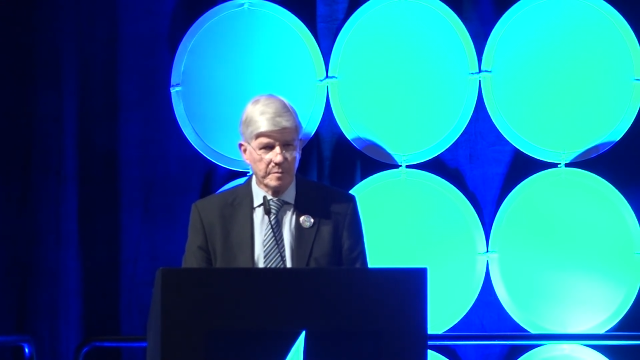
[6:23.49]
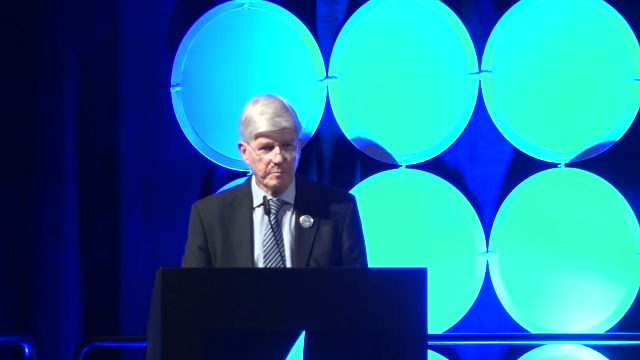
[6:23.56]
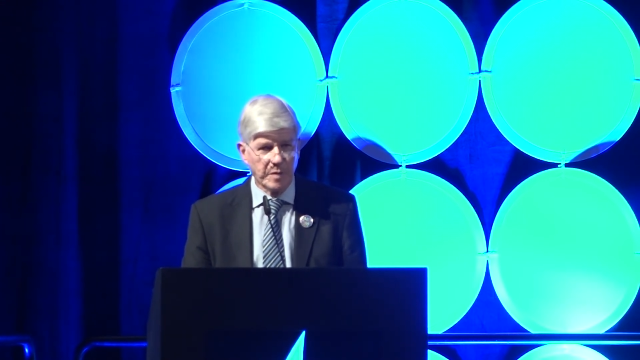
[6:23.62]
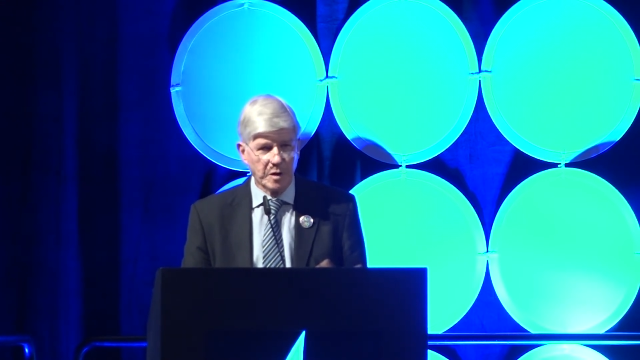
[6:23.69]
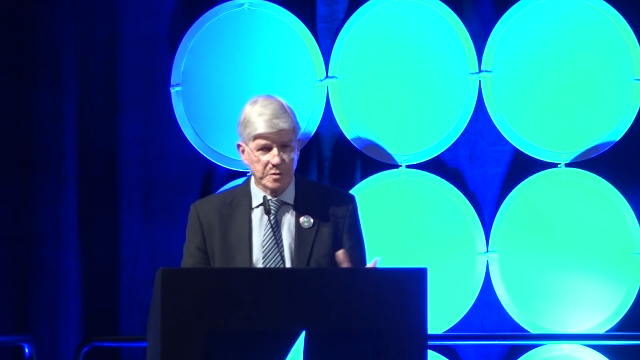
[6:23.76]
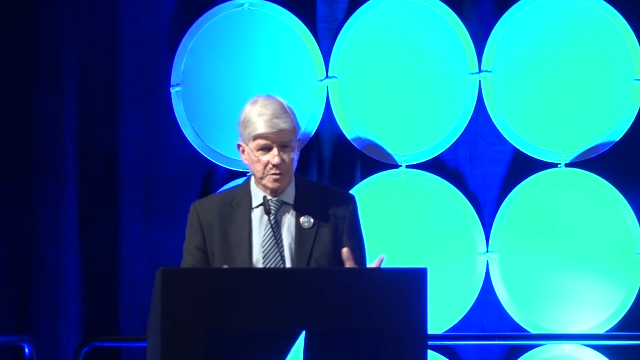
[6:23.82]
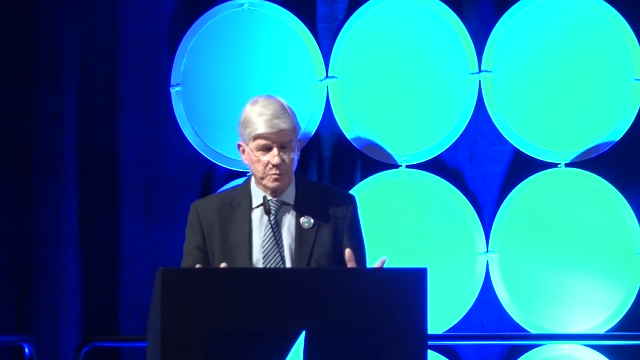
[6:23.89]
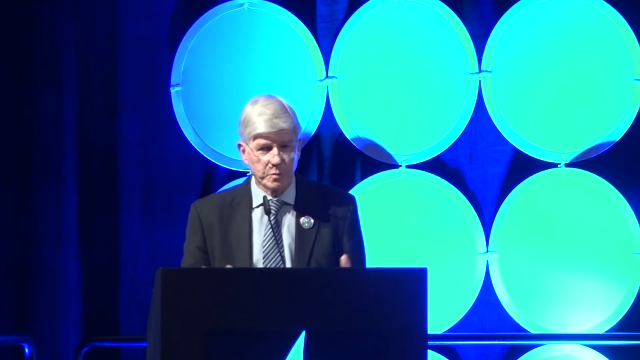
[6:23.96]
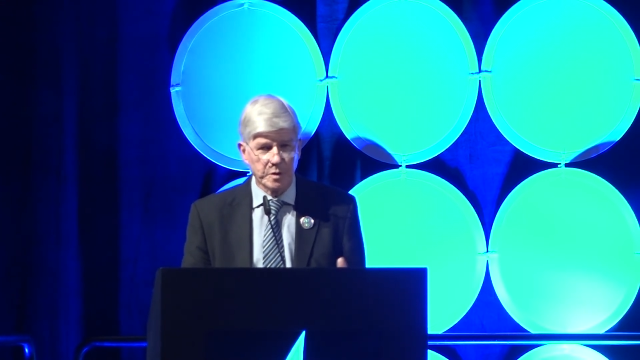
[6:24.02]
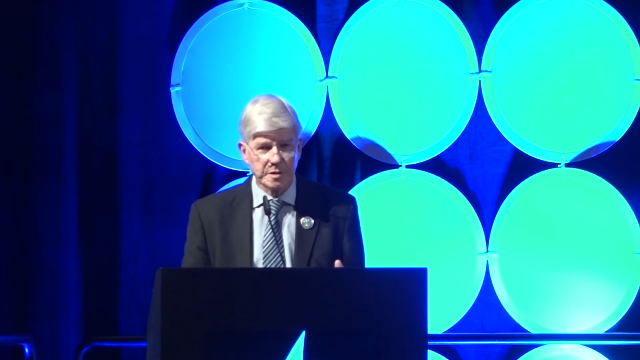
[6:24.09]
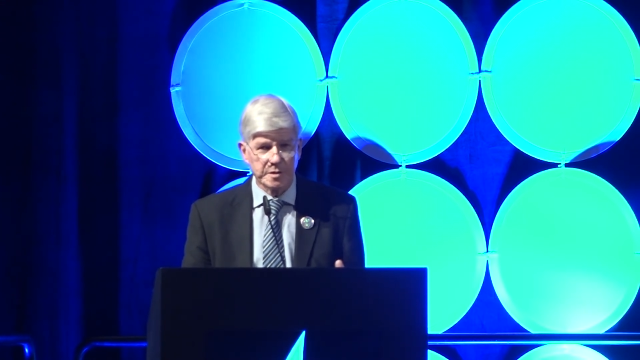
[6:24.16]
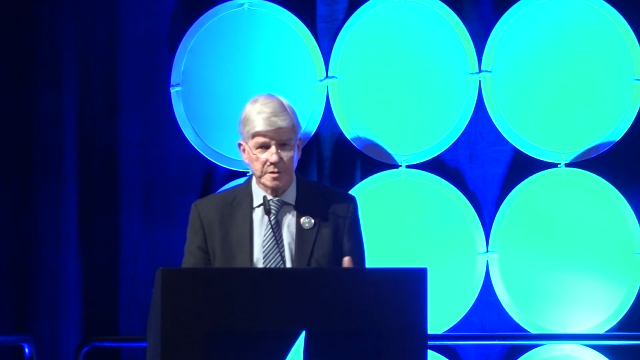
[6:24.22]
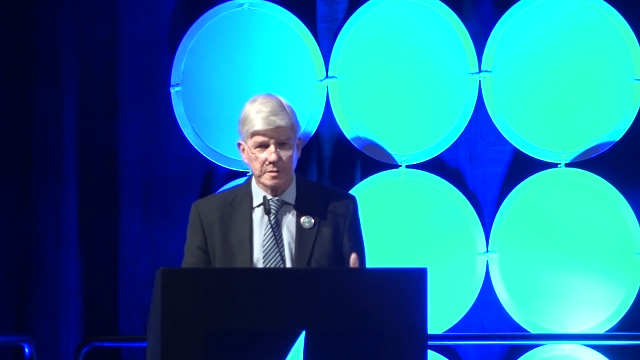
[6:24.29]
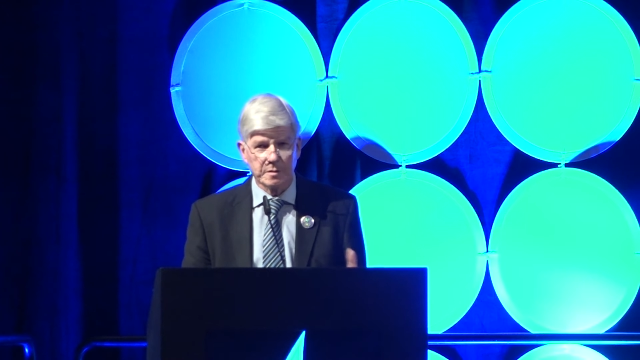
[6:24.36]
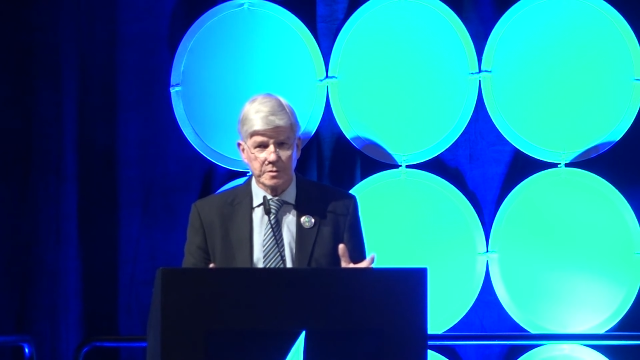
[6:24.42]
most
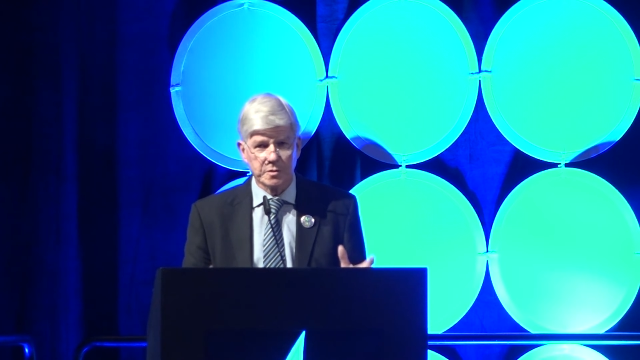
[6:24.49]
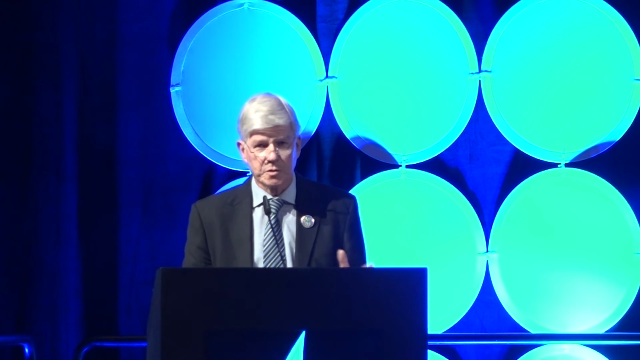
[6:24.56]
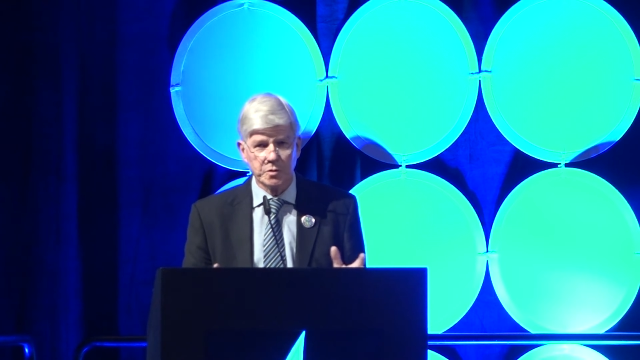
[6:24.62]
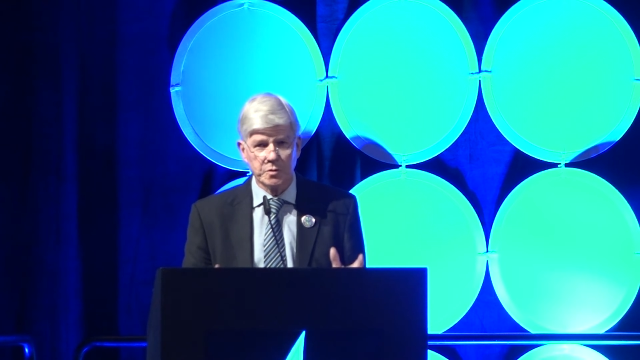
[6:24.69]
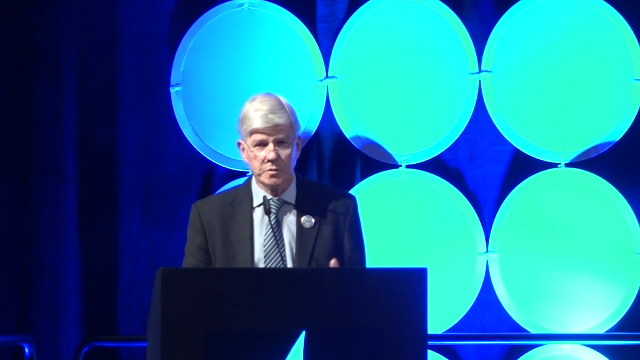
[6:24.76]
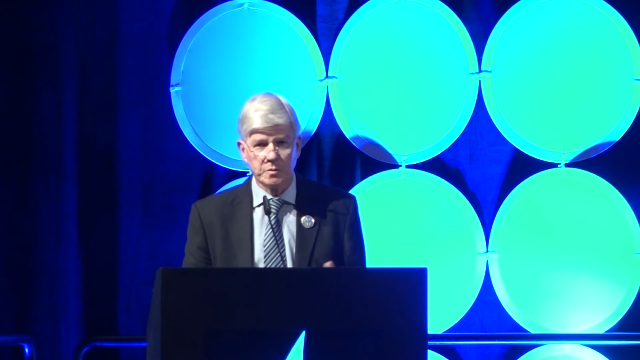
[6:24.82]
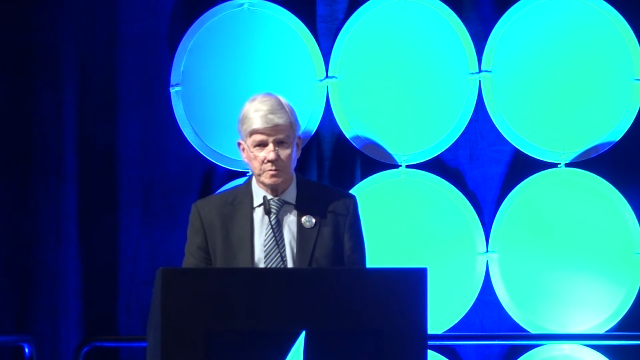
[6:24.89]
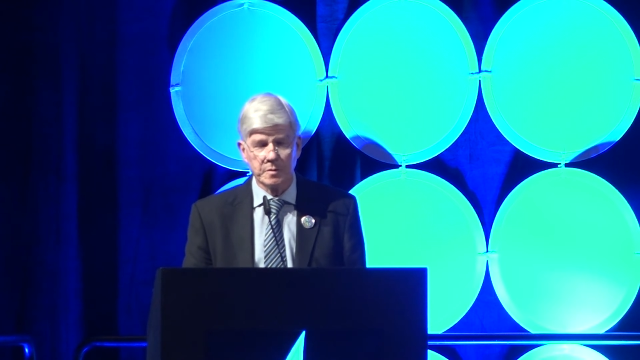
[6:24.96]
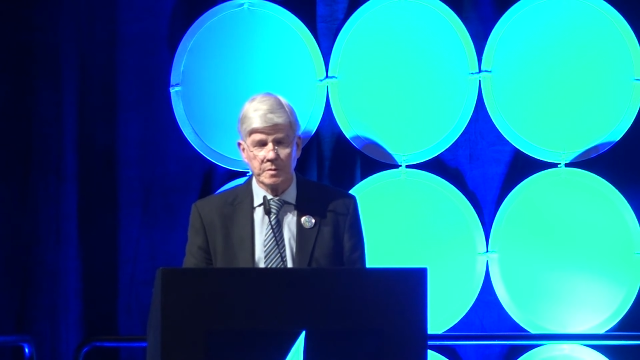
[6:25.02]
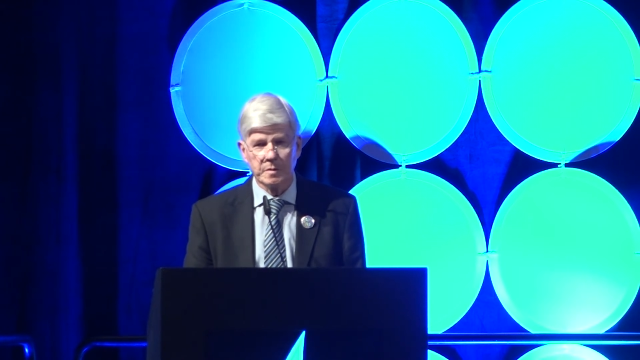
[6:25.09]
recent two